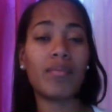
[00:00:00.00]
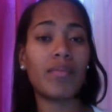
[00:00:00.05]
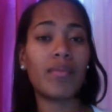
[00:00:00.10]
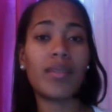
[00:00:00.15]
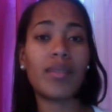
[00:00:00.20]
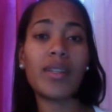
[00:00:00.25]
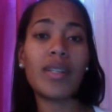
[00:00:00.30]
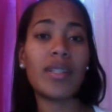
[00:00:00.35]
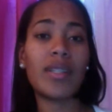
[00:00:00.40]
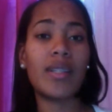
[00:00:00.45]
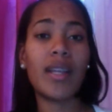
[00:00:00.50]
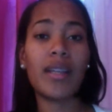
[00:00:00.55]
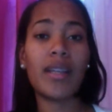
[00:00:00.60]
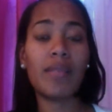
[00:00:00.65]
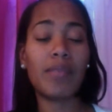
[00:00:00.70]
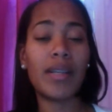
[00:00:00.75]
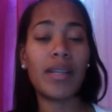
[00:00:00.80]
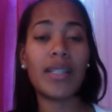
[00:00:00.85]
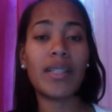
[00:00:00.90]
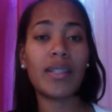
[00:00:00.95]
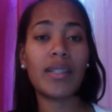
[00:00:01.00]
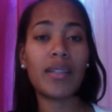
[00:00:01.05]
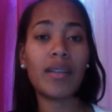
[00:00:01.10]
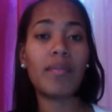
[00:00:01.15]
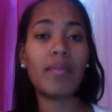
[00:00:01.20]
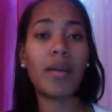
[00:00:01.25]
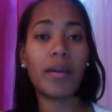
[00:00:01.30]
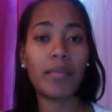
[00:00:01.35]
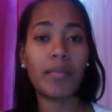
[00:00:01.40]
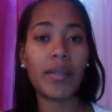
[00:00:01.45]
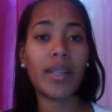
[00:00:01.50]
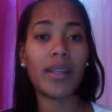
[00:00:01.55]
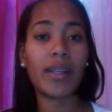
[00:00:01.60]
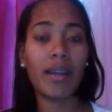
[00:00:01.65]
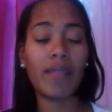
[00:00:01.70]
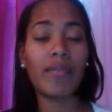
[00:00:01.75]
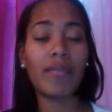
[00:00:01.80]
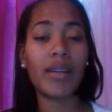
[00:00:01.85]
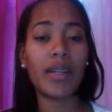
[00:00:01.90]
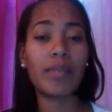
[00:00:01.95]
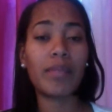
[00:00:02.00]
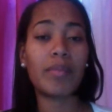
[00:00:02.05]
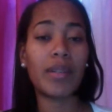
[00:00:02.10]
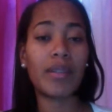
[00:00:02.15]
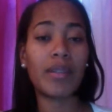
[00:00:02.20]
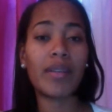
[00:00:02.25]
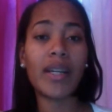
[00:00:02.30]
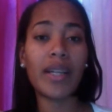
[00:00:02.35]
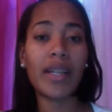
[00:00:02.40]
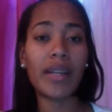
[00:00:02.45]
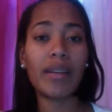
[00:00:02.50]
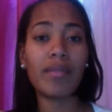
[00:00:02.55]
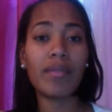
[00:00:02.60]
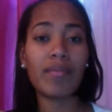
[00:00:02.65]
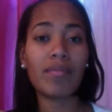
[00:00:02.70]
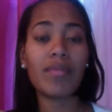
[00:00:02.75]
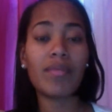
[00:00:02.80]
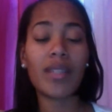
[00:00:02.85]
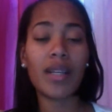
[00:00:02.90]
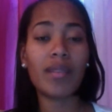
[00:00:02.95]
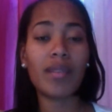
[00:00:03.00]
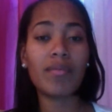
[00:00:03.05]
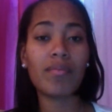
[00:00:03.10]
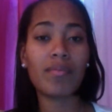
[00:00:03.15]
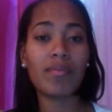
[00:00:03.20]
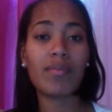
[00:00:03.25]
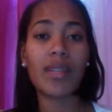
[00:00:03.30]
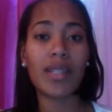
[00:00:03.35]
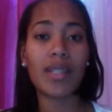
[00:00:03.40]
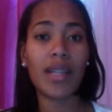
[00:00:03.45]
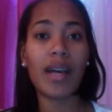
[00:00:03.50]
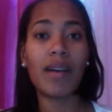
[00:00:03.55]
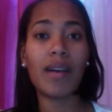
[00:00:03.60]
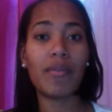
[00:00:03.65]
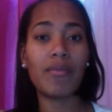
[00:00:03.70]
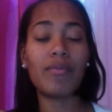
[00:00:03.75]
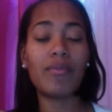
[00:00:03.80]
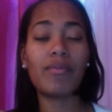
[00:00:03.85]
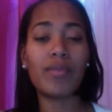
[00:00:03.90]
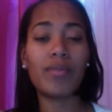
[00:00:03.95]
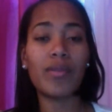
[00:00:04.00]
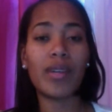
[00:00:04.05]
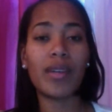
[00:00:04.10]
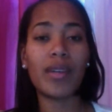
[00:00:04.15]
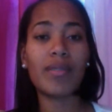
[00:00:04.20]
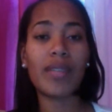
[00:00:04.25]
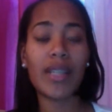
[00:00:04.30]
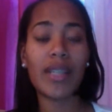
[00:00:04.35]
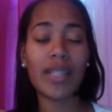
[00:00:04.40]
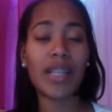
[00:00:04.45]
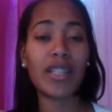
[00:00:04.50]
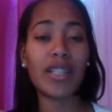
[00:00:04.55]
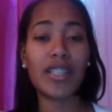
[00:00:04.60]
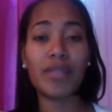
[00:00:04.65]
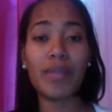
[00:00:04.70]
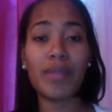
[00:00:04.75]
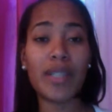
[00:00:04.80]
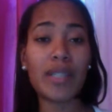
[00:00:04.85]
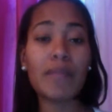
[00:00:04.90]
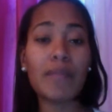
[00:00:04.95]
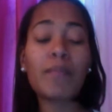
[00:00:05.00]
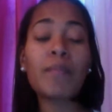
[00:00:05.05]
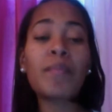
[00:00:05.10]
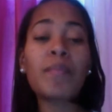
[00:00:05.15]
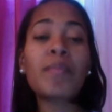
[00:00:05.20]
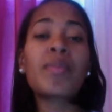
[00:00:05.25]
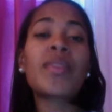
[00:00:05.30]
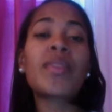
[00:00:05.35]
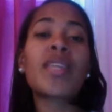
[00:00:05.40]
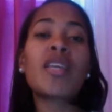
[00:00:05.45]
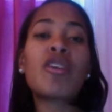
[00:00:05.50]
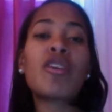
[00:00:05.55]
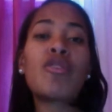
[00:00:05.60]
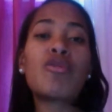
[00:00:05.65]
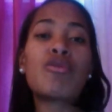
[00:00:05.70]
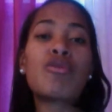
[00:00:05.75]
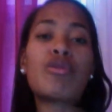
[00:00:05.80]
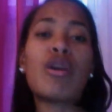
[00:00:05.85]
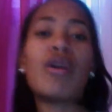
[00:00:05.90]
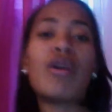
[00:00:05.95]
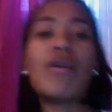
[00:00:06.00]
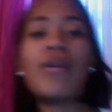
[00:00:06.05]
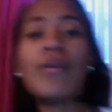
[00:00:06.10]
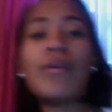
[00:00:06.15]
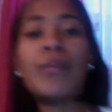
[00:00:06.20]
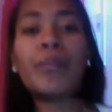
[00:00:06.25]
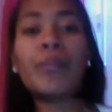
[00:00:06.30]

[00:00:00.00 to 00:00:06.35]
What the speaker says: It's nothing pleasant about me. I'm very bitter right now. So that's how she was. So